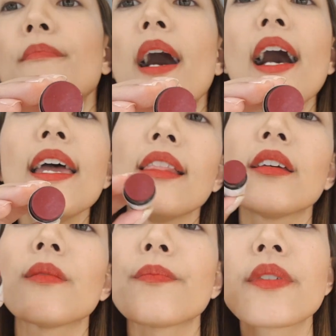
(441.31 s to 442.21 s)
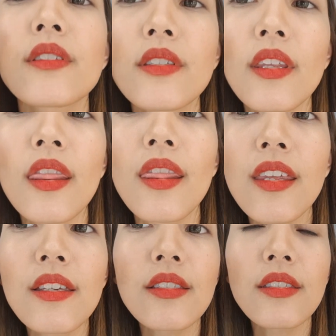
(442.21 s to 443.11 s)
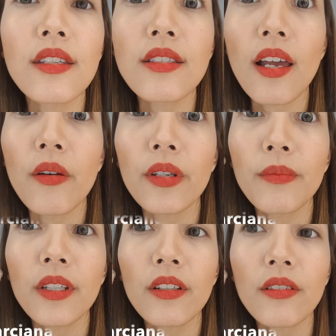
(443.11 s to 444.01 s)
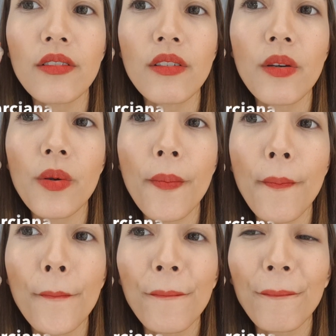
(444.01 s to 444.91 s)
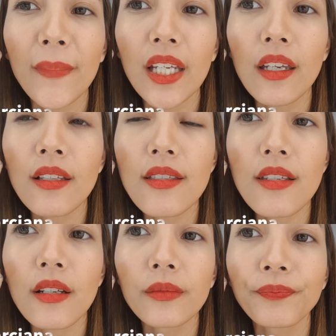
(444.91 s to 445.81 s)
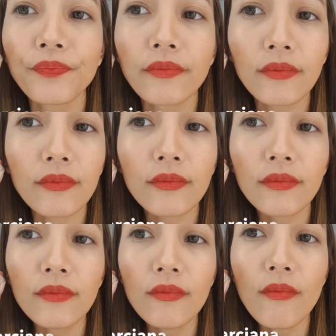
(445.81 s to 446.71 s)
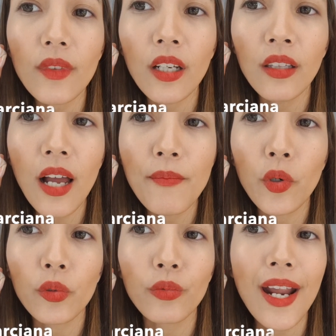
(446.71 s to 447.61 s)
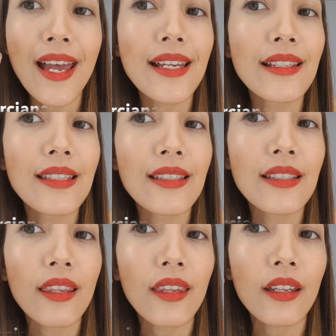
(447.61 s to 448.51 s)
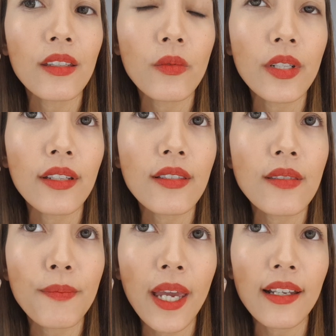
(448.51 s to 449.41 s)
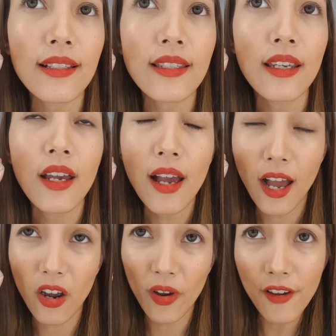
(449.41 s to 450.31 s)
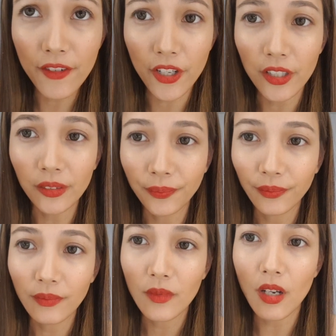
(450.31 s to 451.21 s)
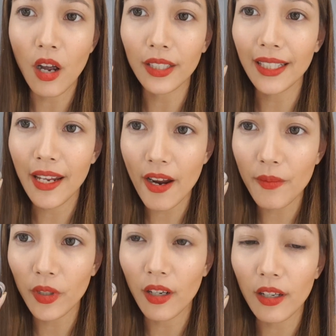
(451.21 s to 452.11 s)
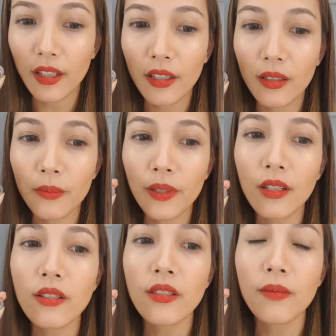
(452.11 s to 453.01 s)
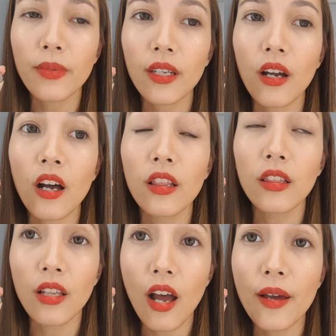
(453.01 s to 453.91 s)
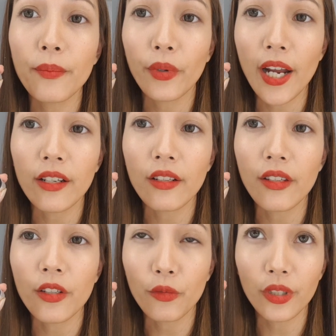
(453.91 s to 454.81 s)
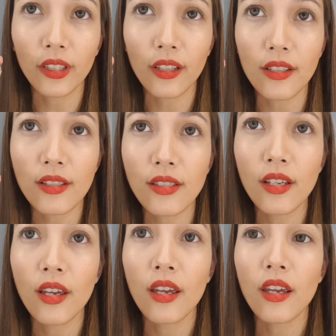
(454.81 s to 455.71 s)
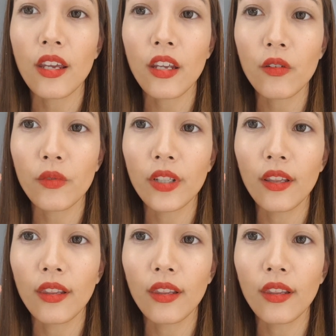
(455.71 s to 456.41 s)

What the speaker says: my lips, this is how it appears. So it's a lot more red than you would expect. However, on camera, it appears to be a lot brighter than it really is in real